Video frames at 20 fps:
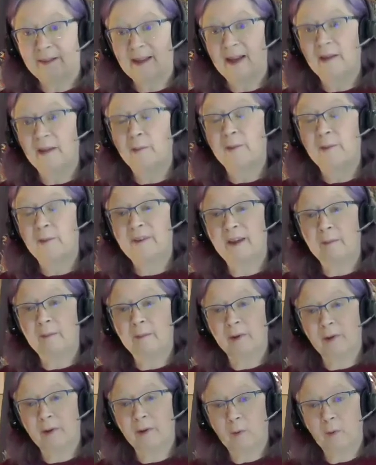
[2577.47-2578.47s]
that and was
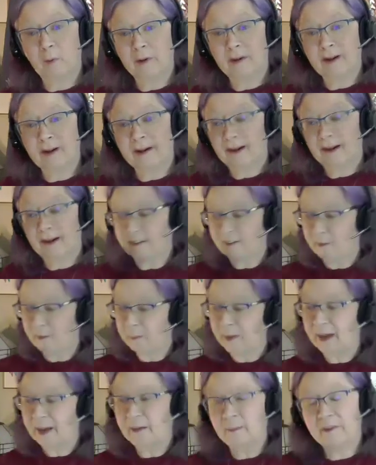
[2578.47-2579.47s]
able to coordinate head
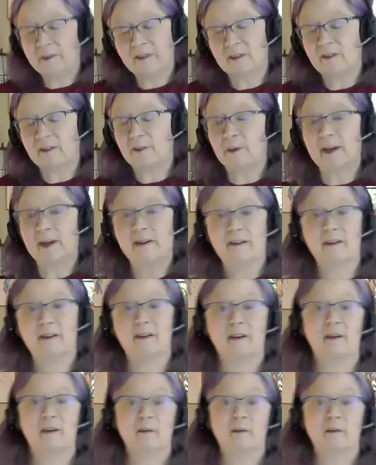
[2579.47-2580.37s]
spine with a new idea,